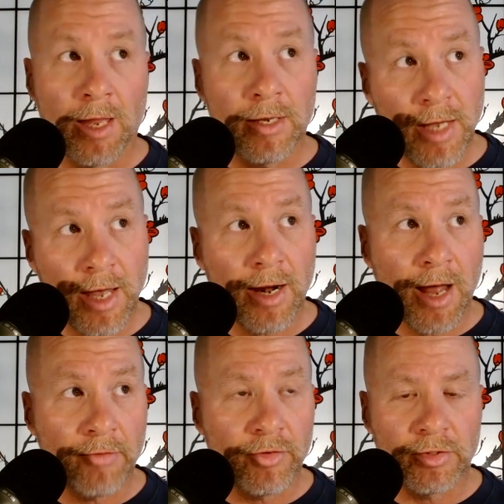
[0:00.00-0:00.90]
And yet,
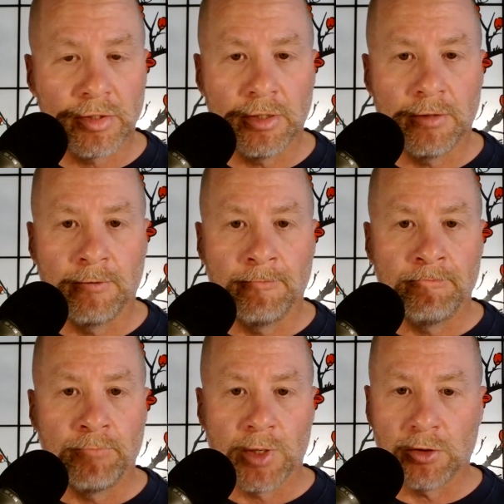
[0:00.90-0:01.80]
obviously,
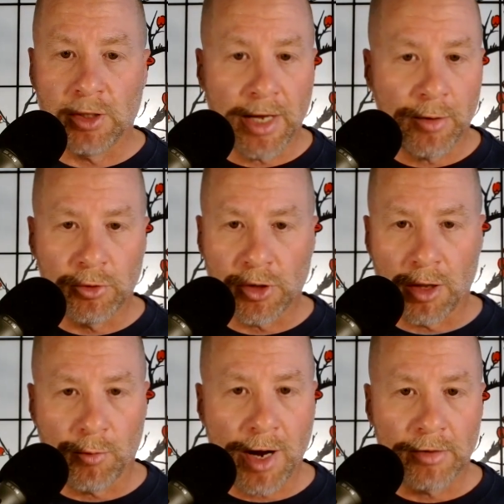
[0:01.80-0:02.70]
there's language all
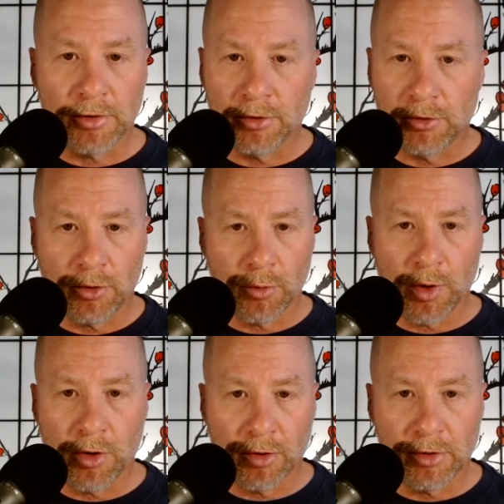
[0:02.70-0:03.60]
around us. It's the only
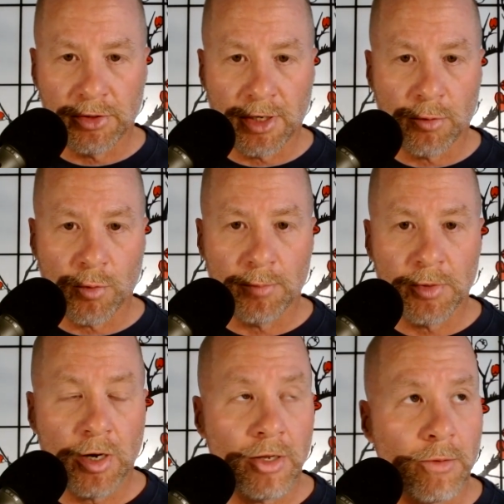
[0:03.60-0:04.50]
way you're understanding what I'm
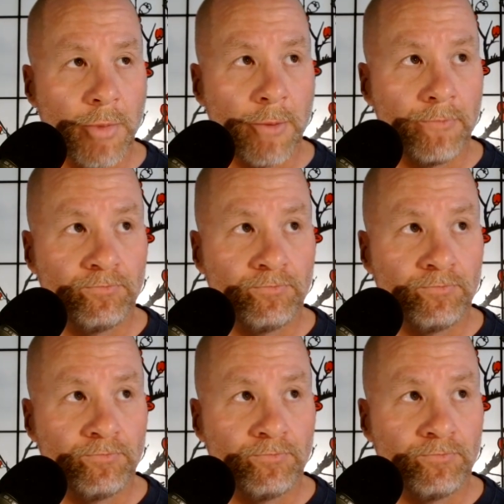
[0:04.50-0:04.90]
talking about.